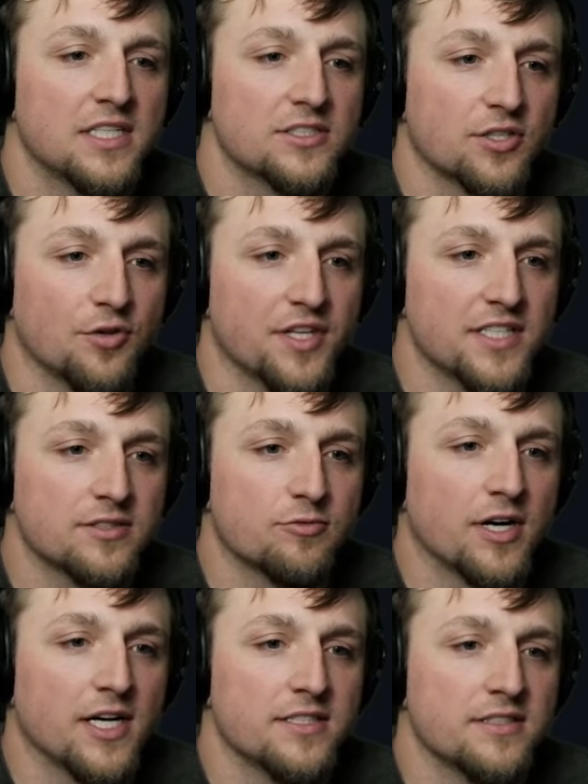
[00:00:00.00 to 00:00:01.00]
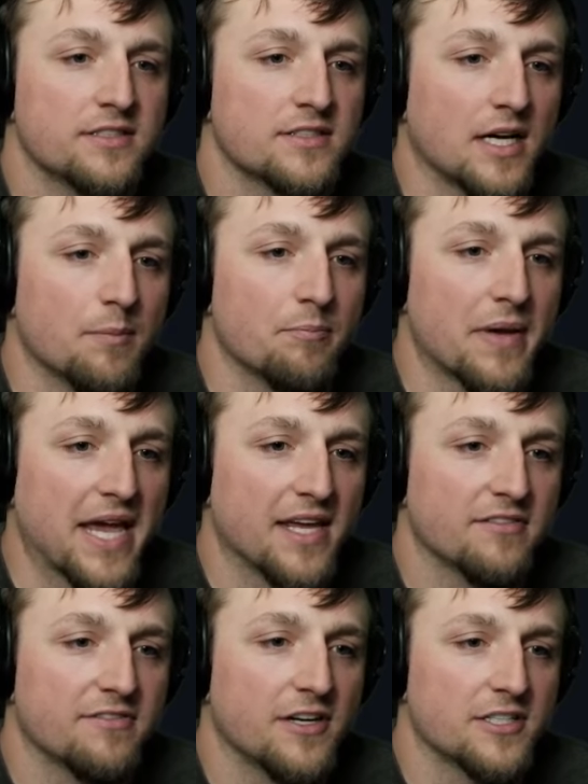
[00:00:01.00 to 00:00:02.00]
So this runs some
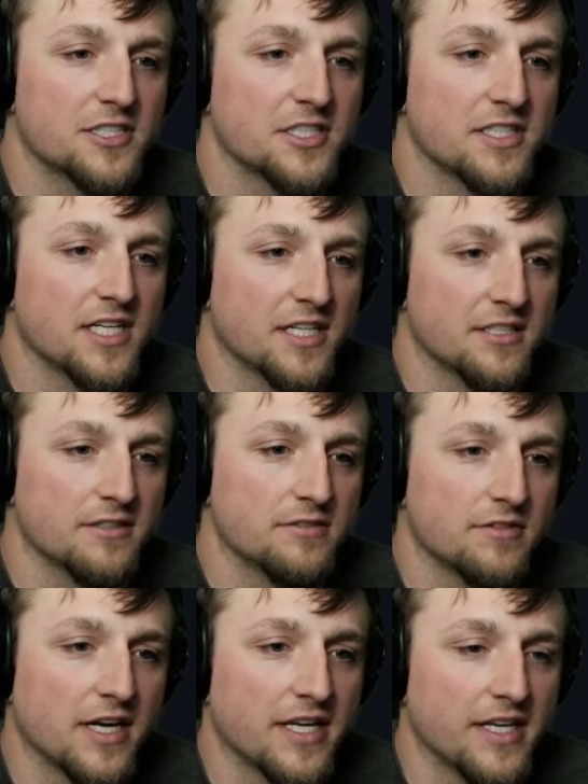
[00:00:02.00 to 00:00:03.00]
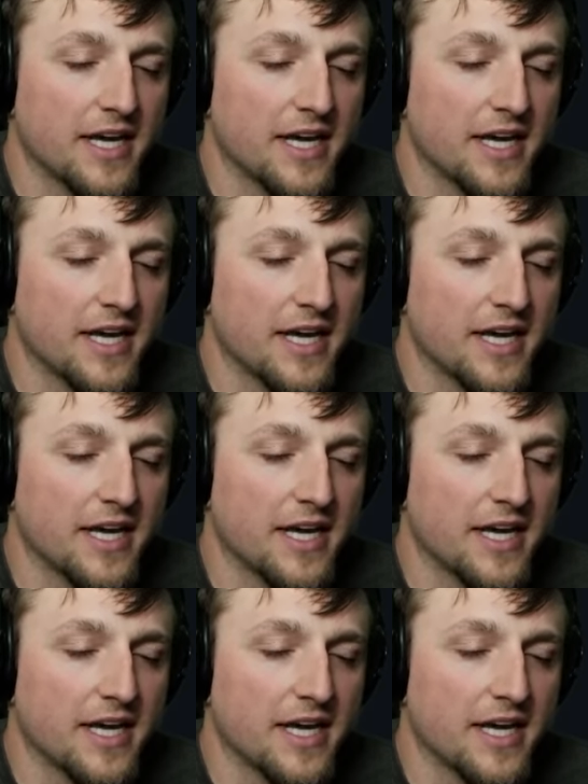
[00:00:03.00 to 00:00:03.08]
main function here, right?